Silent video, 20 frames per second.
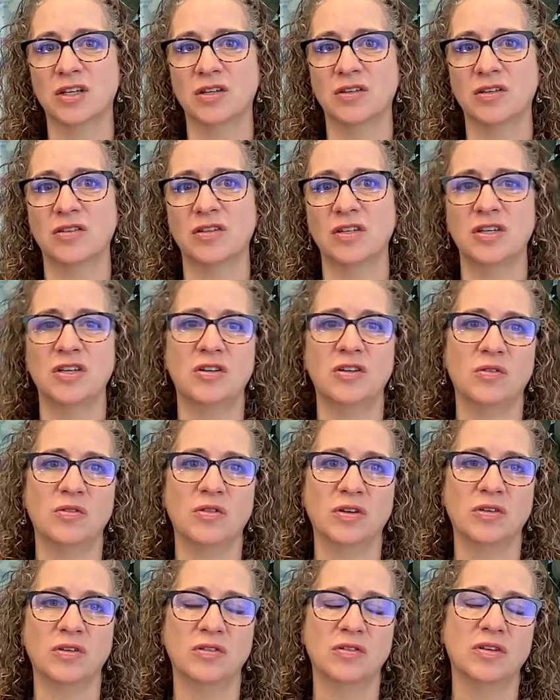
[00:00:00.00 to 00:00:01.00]

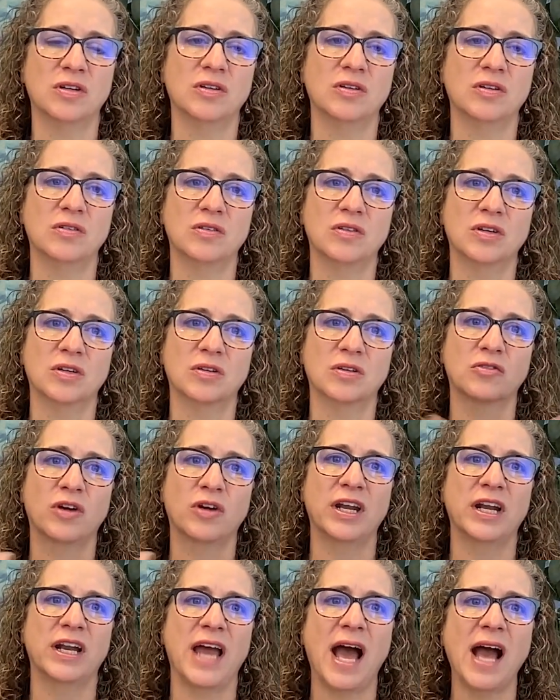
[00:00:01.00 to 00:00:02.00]
the
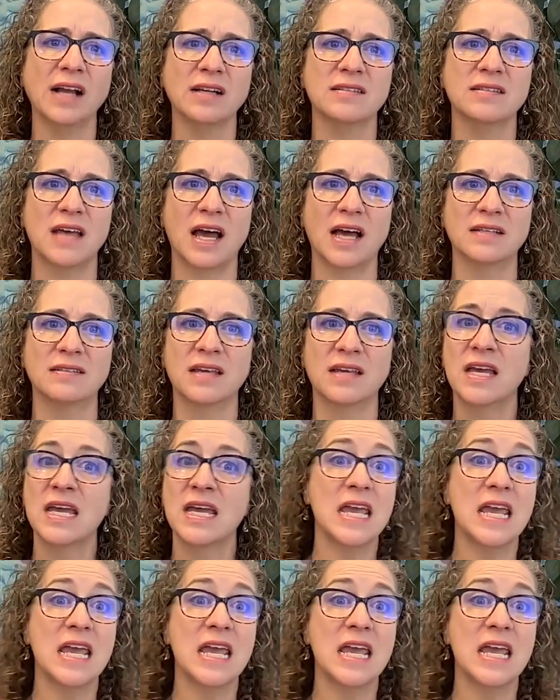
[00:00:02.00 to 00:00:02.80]
credit access